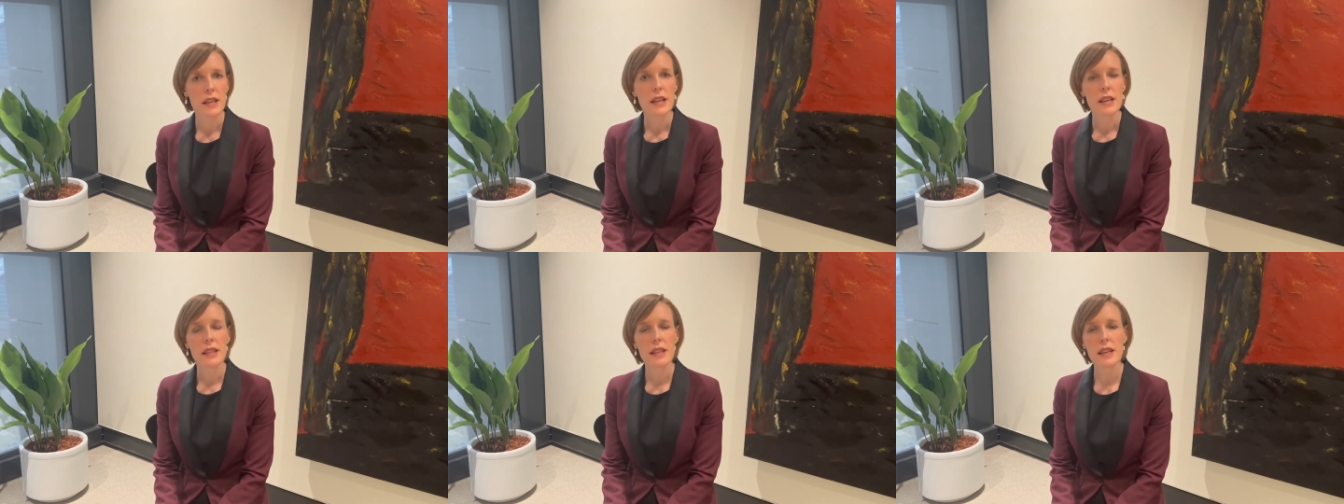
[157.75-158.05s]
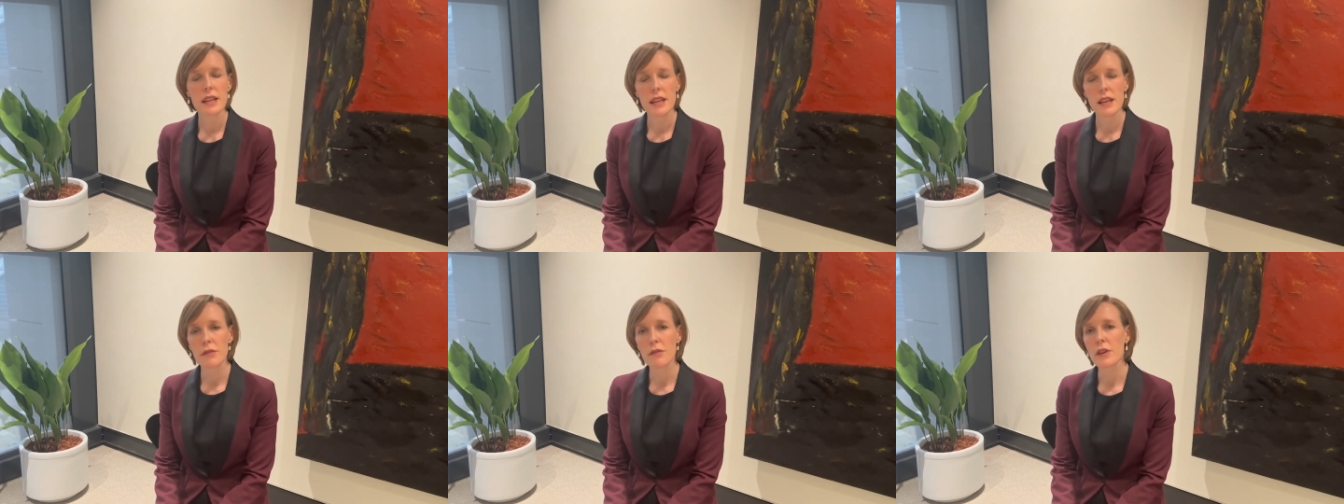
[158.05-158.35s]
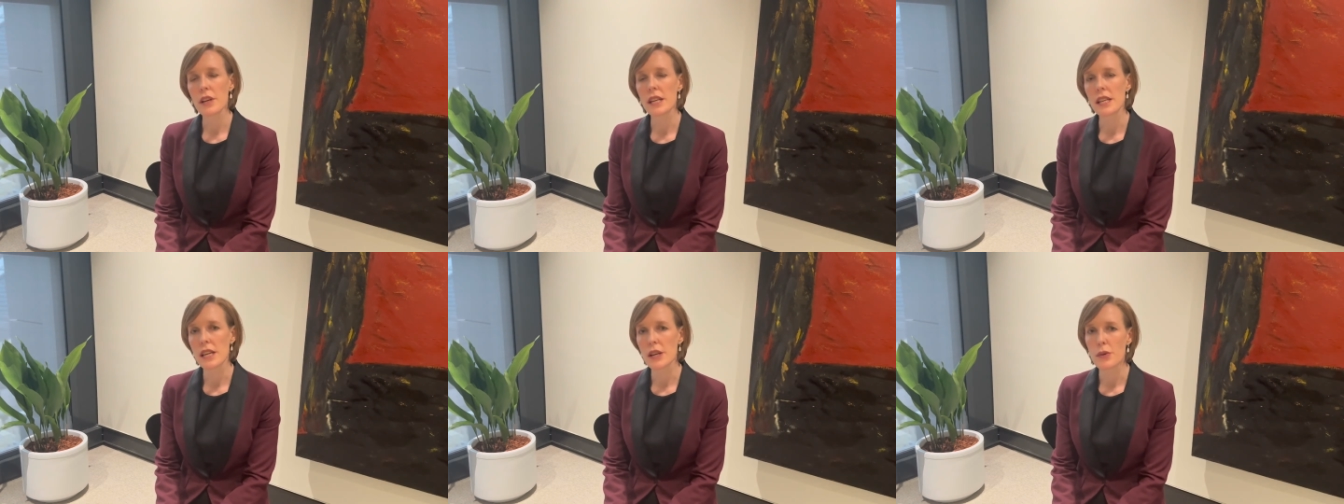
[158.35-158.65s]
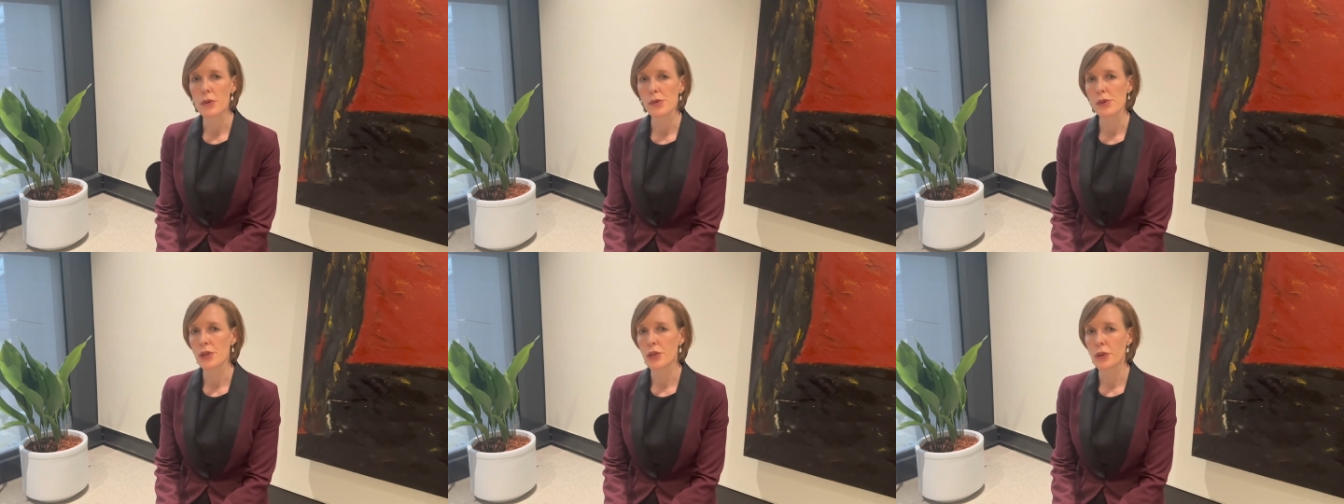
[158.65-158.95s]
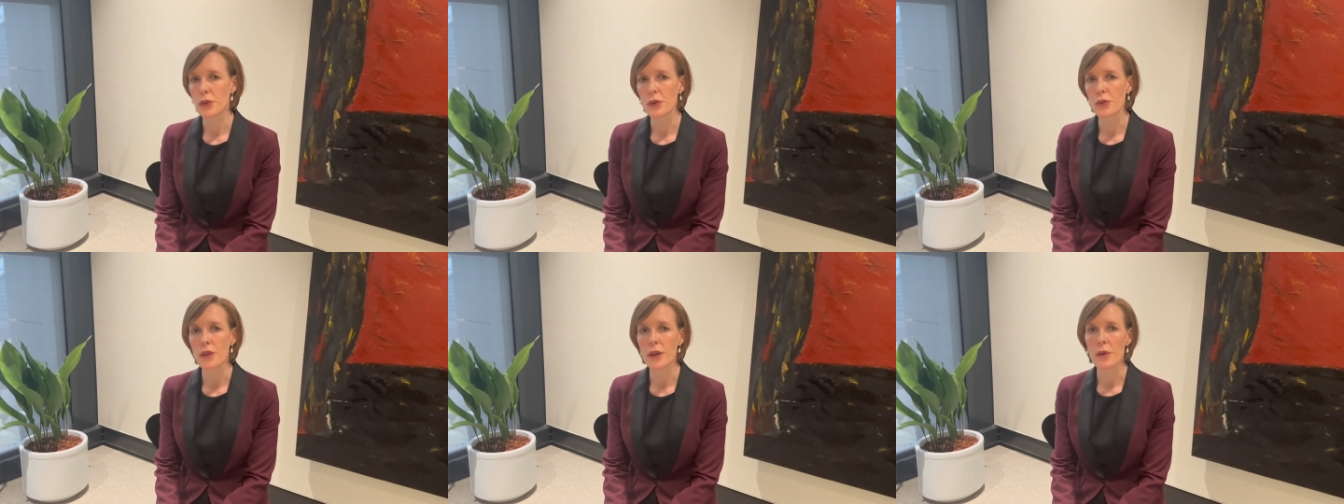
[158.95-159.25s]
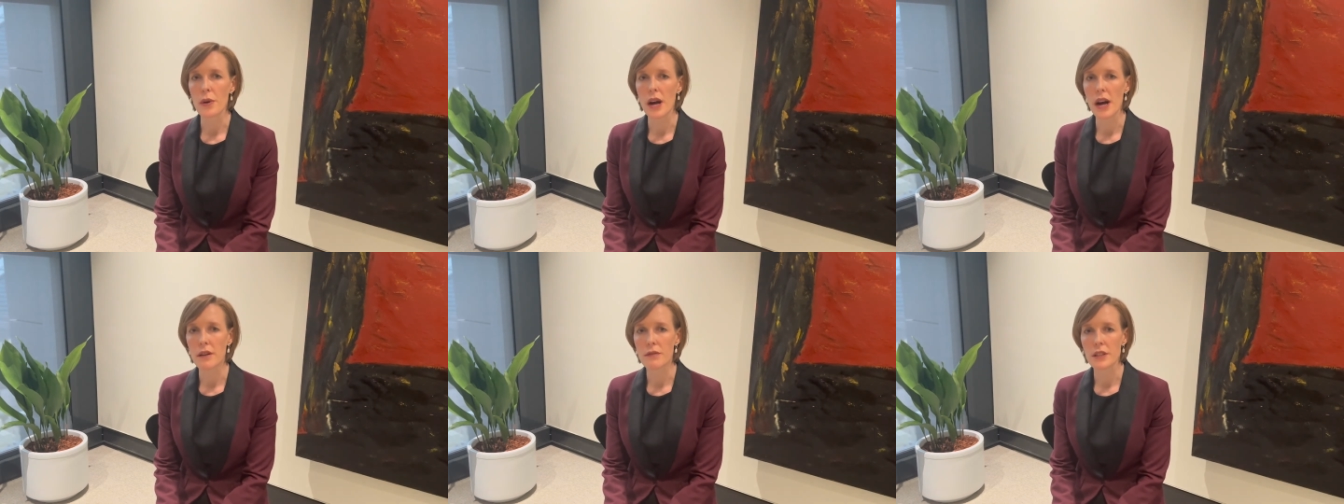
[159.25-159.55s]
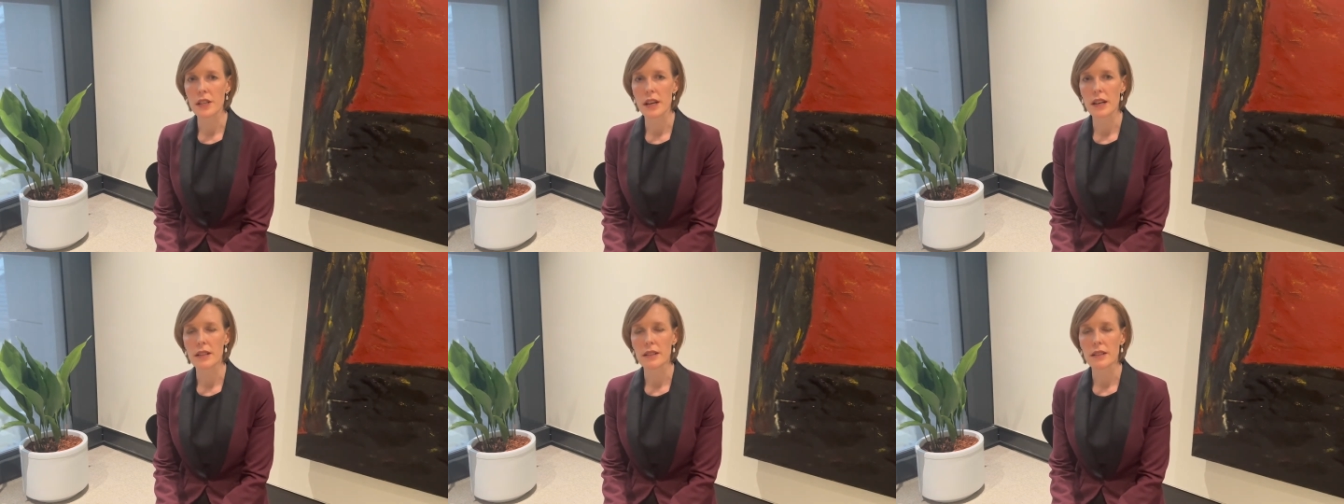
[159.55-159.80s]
then every year or two thereafter,